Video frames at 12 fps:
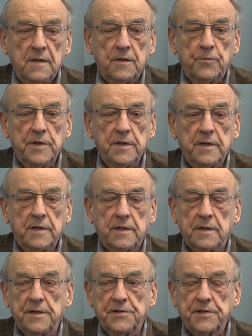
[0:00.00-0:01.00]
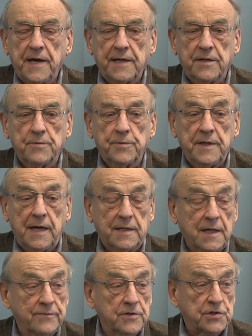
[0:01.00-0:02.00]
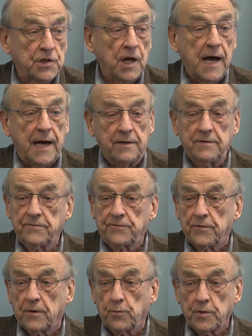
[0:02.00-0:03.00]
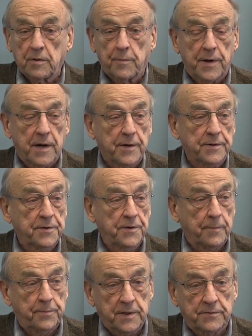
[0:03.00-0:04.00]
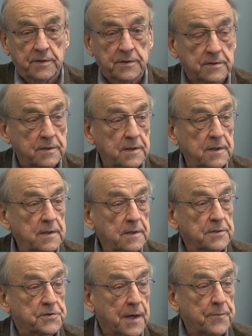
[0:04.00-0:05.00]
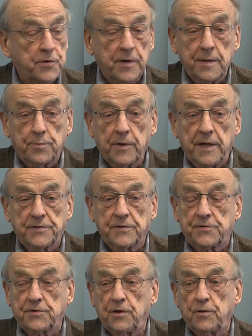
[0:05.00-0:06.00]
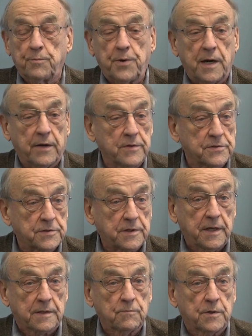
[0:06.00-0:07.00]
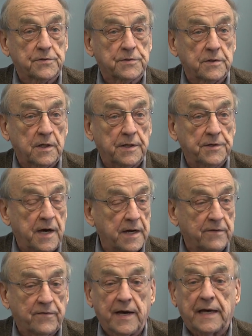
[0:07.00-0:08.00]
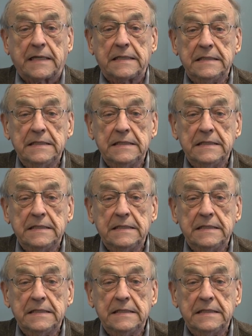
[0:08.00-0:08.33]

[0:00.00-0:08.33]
we decided that we had to have a slot for the wheelbarrow to dump in the sub-trade prices. So part of the skip was in the Londonavac.